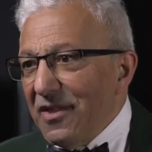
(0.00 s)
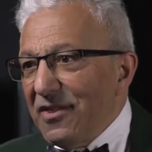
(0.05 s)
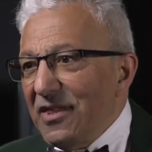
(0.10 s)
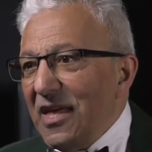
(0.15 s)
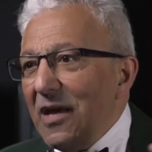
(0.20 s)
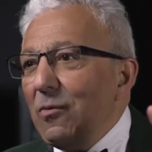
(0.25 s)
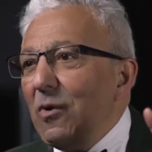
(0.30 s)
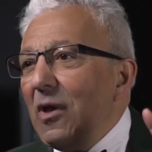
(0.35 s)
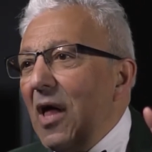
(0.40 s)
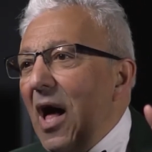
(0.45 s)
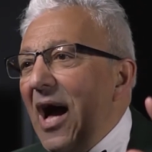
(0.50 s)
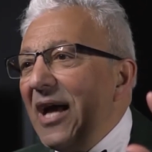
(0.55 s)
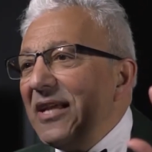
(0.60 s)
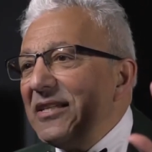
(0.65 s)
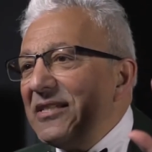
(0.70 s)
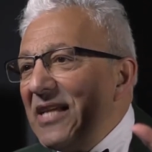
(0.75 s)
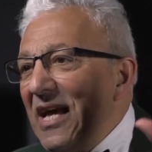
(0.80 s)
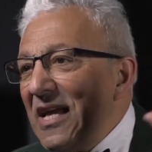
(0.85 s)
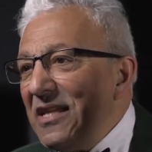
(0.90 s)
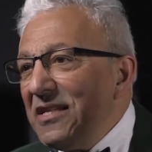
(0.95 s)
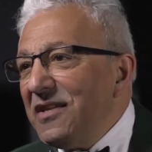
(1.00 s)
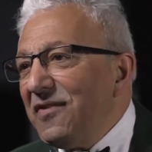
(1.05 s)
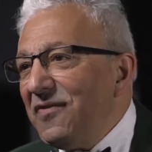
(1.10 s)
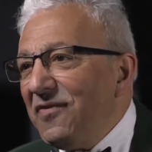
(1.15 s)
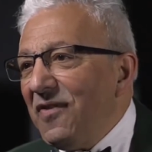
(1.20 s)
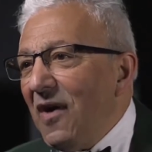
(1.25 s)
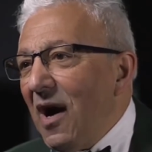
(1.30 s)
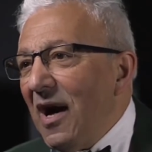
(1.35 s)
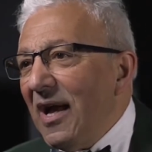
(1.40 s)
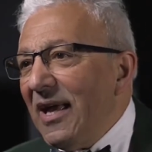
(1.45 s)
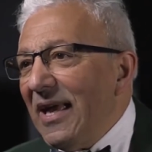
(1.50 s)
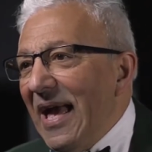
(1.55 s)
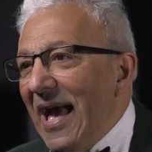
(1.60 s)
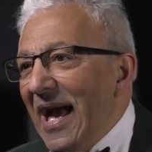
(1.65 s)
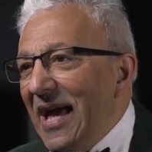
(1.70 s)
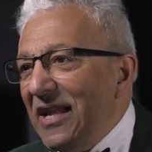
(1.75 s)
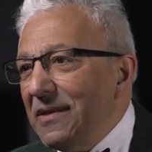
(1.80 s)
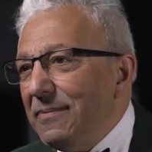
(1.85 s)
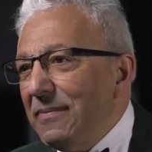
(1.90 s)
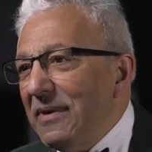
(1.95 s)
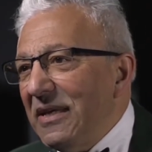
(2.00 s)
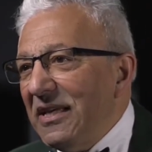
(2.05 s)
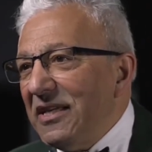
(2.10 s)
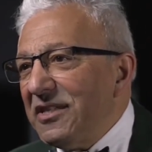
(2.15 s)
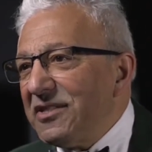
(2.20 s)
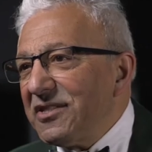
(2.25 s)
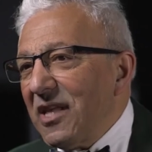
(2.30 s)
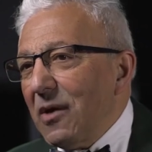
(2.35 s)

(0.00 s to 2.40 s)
They will identify enemies,